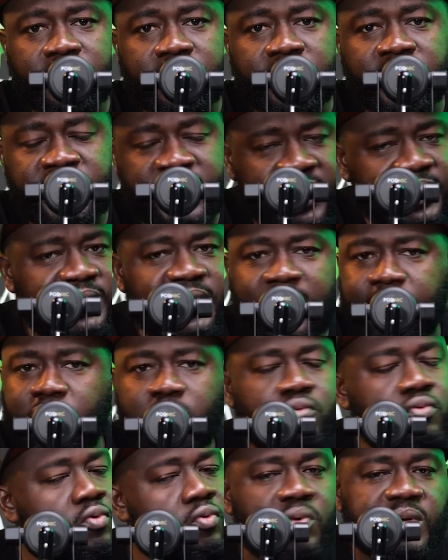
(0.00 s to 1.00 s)
The entire
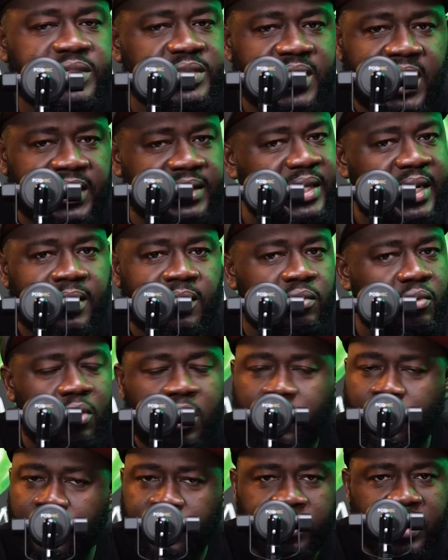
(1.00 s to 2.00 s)
moon Kwesi Authur
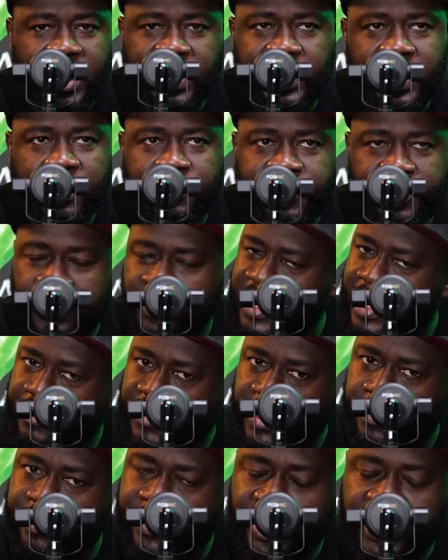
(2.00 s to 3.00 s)
on ground up no na
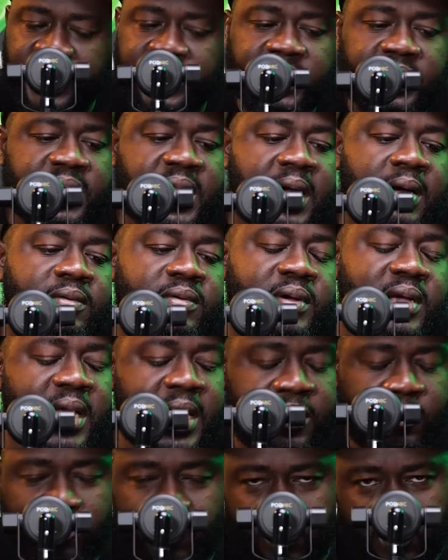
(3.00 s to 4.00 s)
me breaking it down.
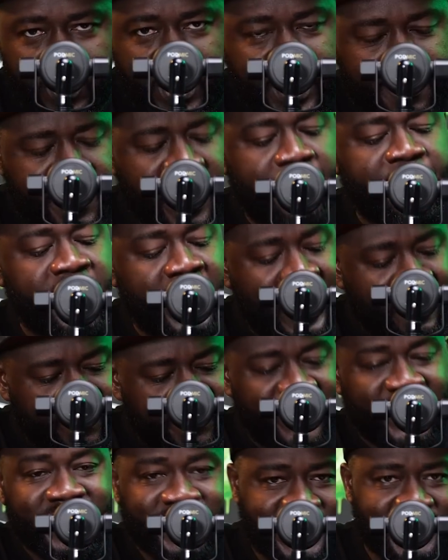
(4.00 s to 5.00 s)
And no eba be
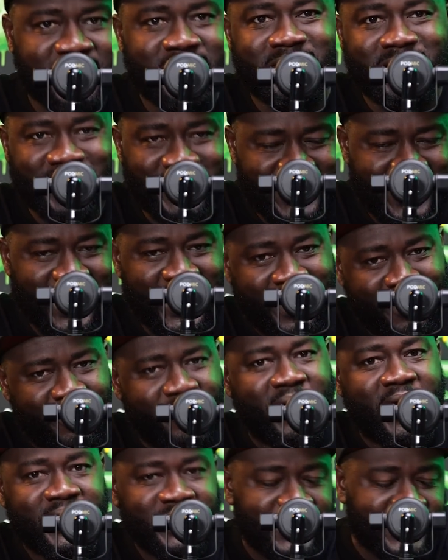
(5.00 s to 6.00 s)
affected the
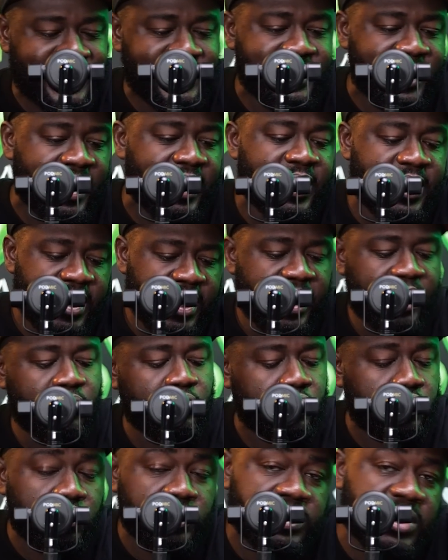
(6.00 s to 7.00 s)
NYC it
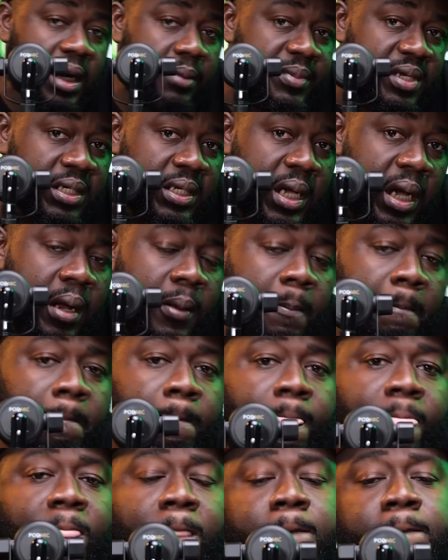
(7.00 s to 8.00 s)
was social media.
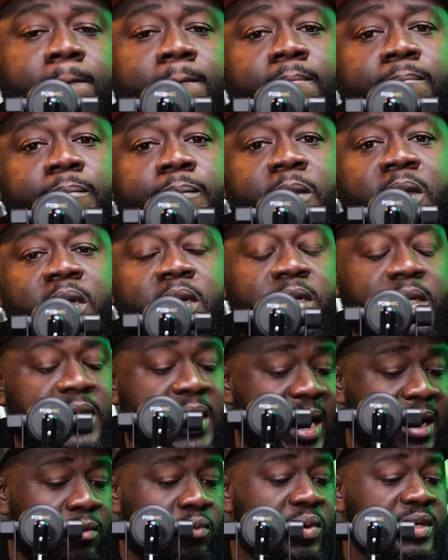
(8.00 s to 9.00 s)

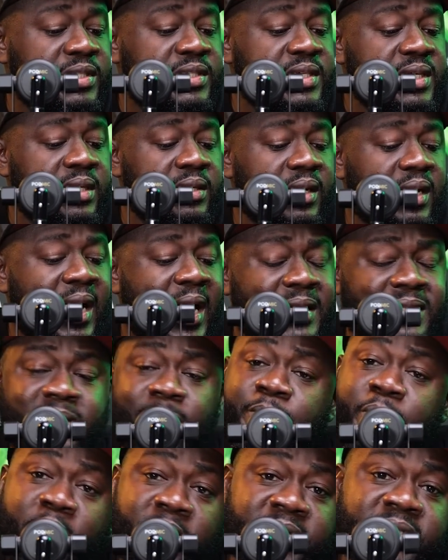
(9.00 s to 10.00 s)
Now Kwesi at a
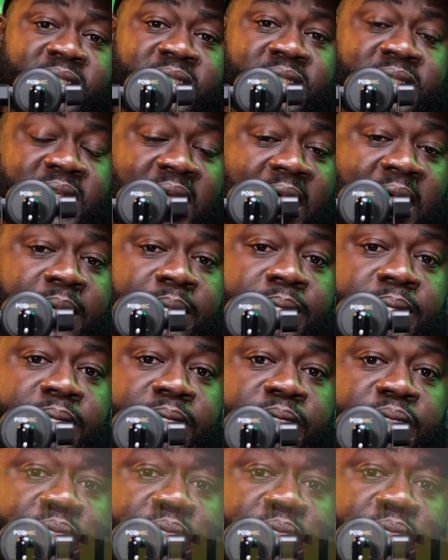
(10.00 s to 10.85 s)
point in time,